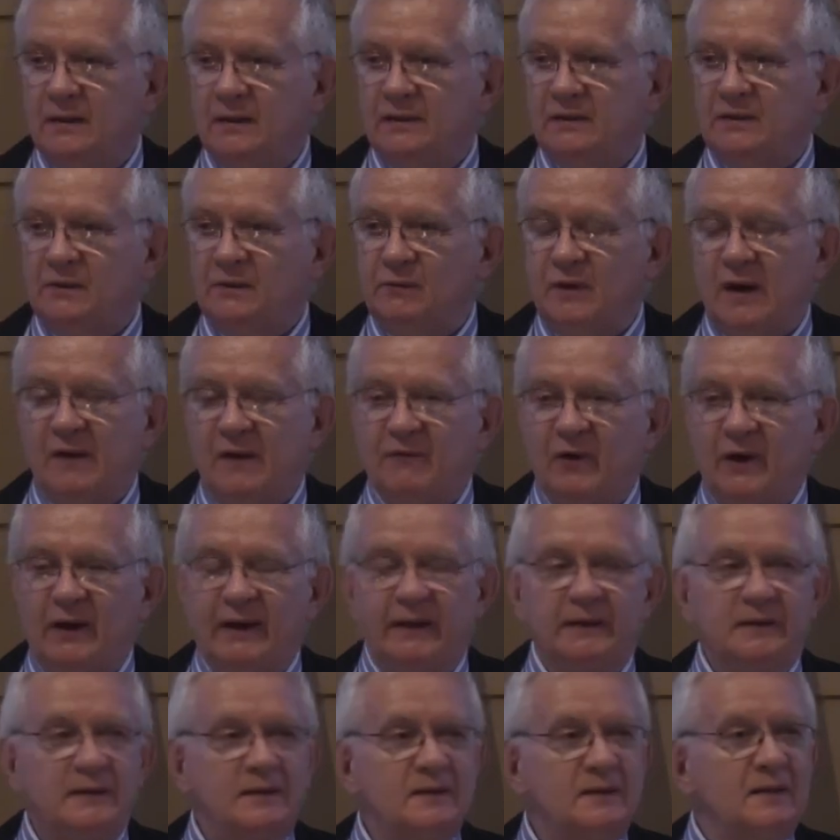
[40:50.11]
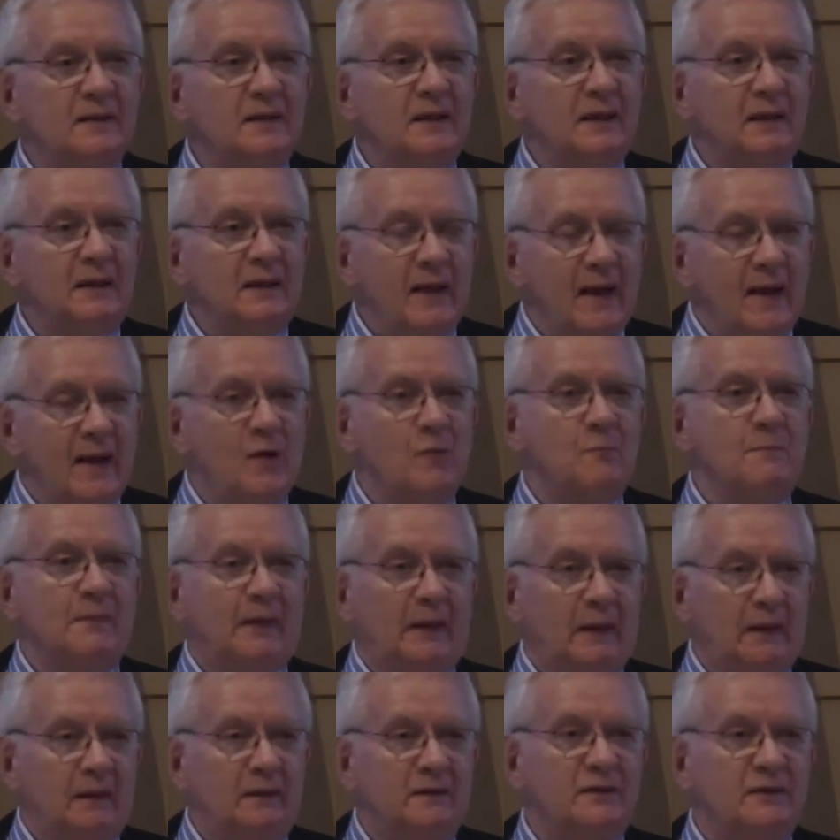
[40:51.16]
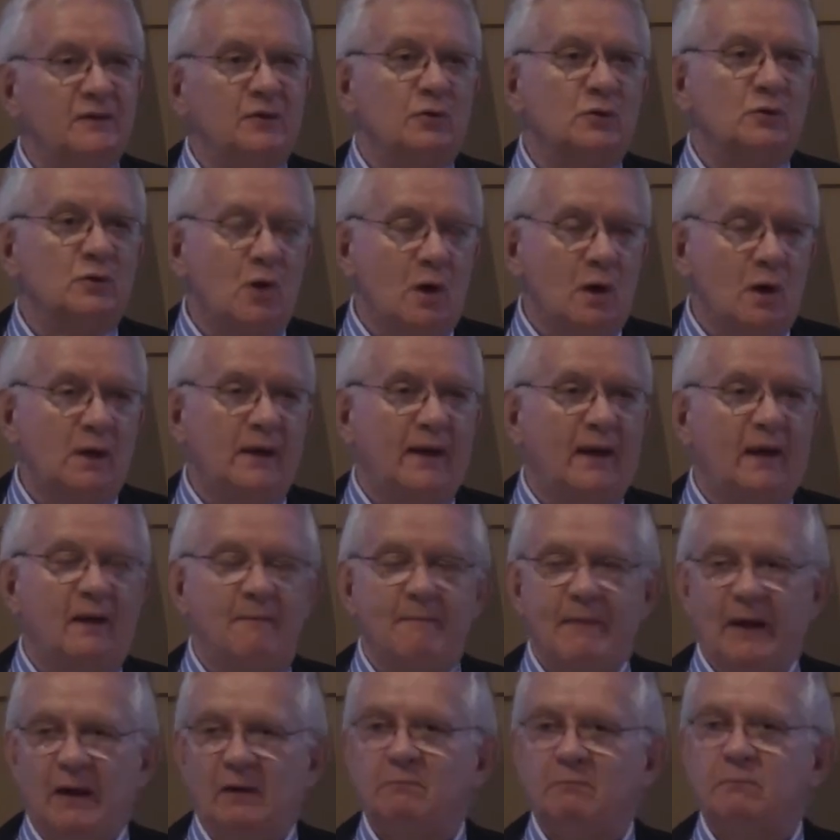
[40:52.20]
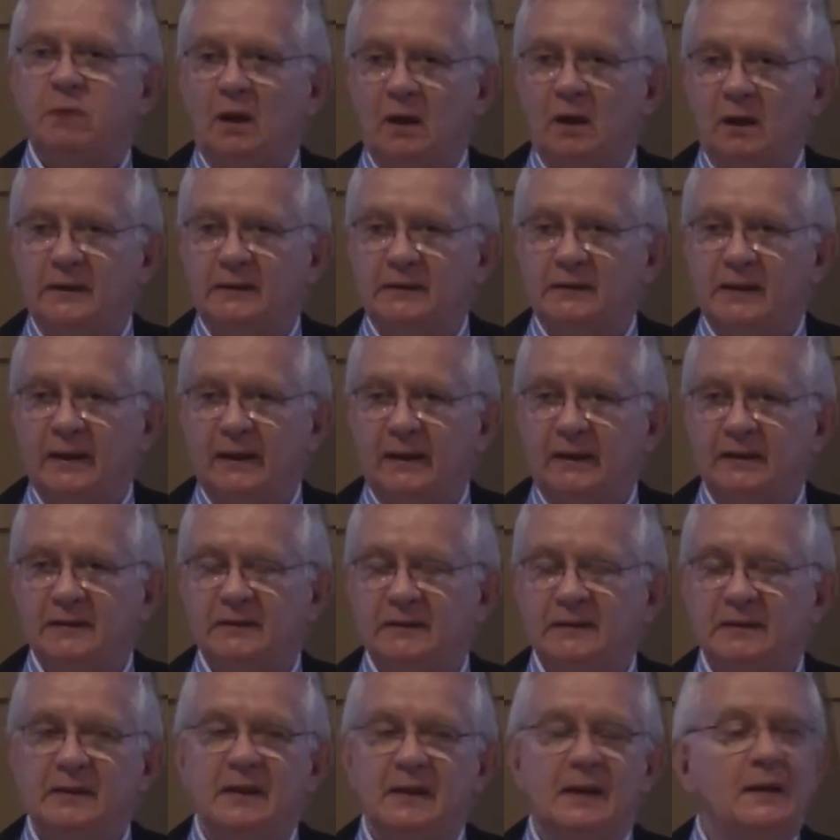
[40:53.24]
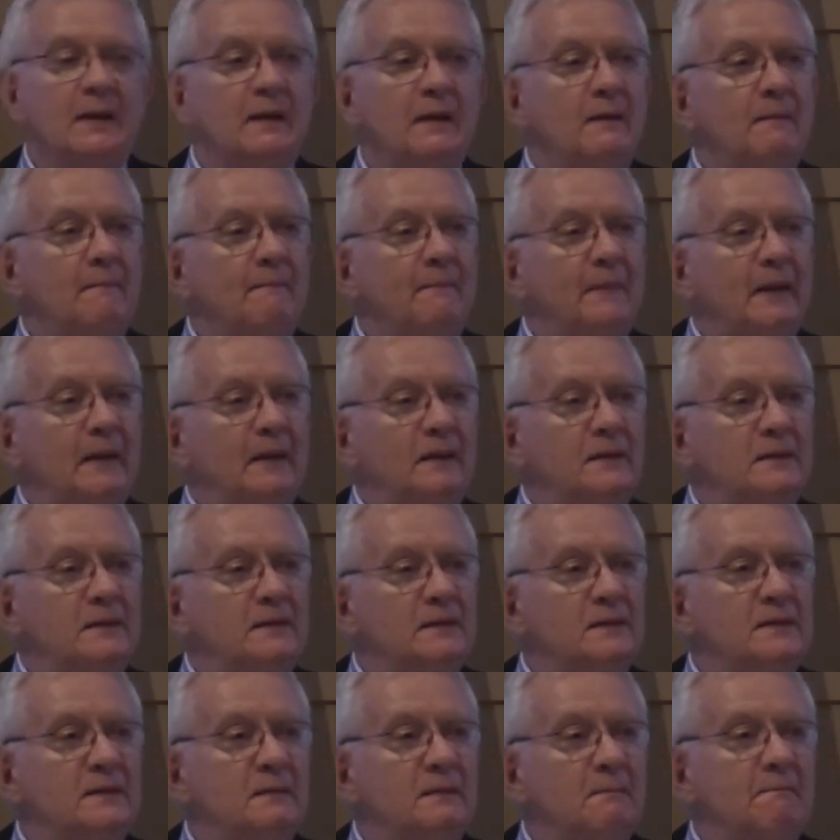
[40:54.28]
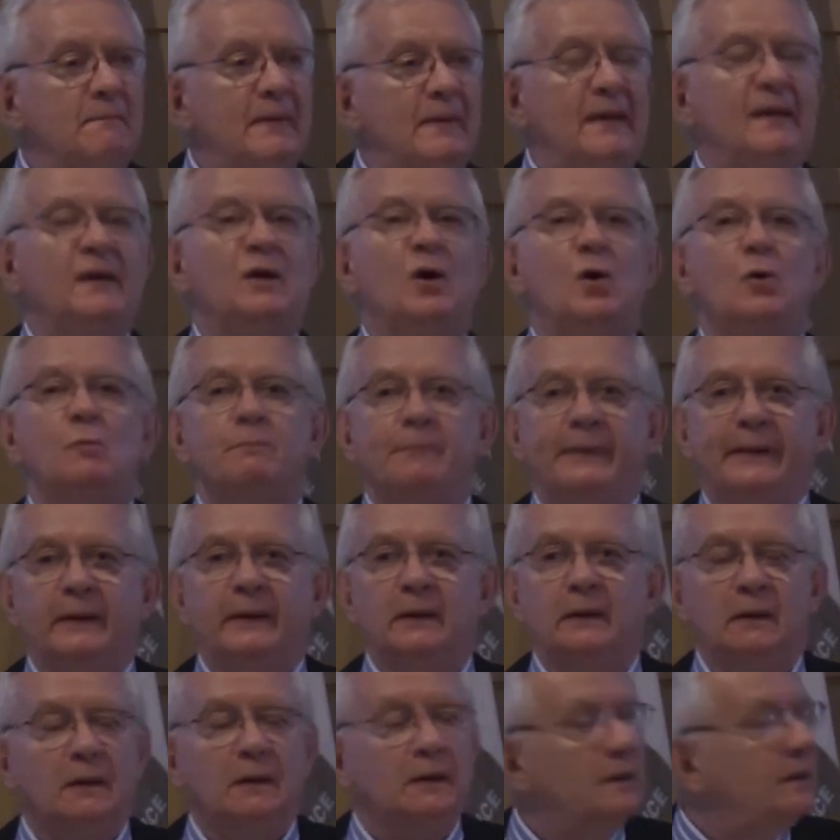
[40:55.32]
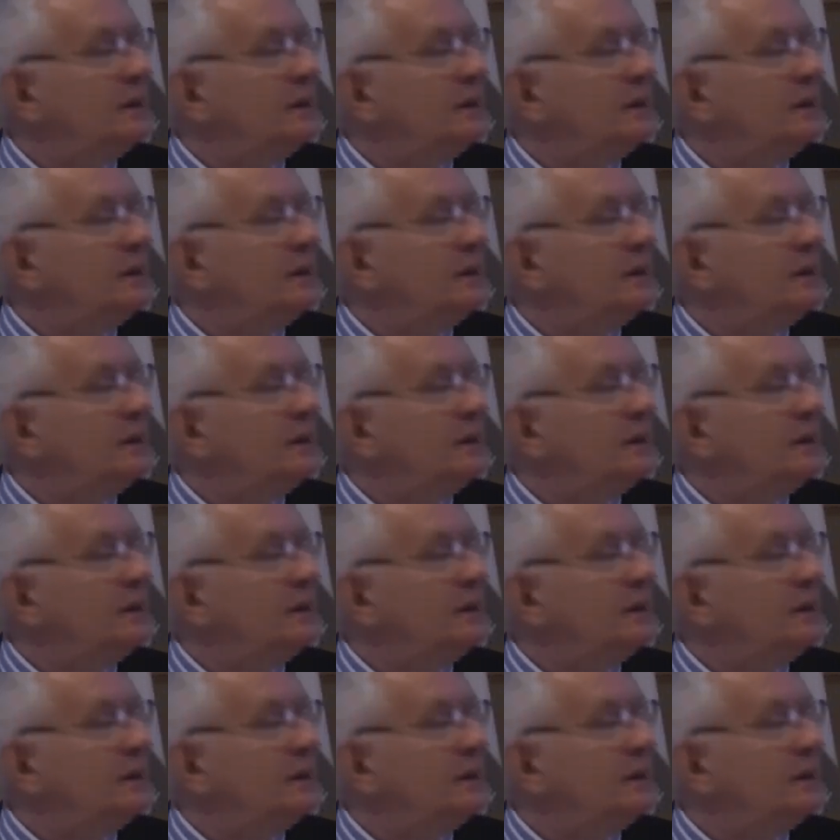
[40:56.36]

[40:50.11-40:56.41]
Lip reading: So governance now means, or talking about politics, means being open